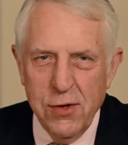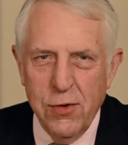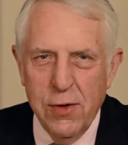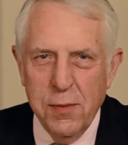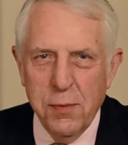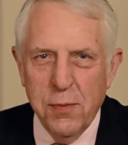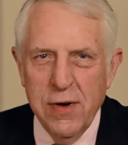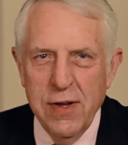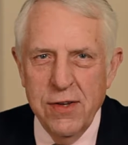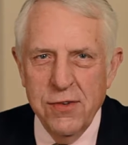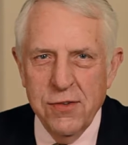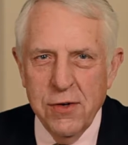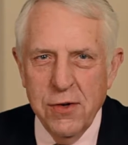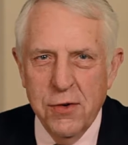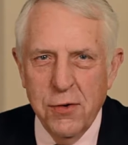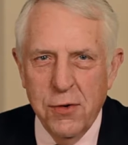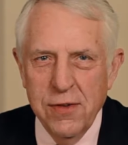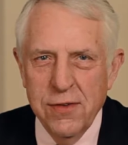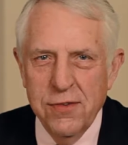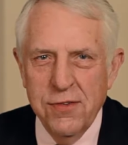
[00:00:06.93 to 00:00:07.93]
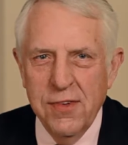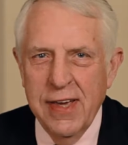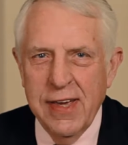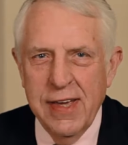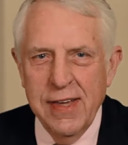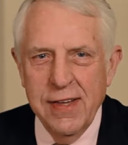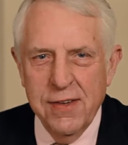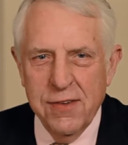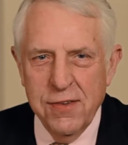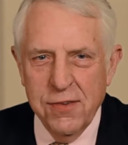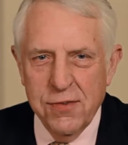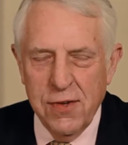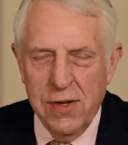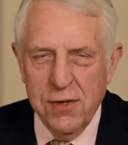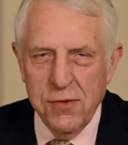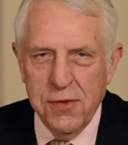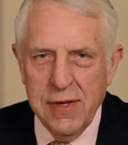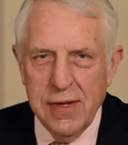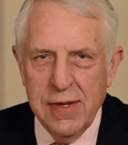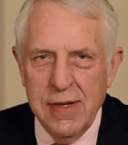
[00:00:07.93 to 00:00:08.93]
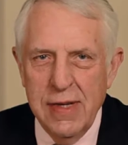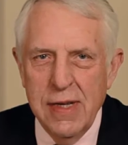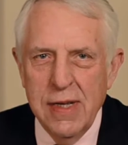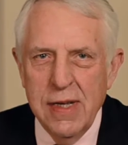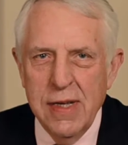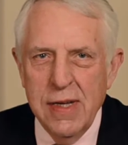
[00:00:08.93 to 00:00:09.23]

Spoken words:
corporation called Zakian Consulting,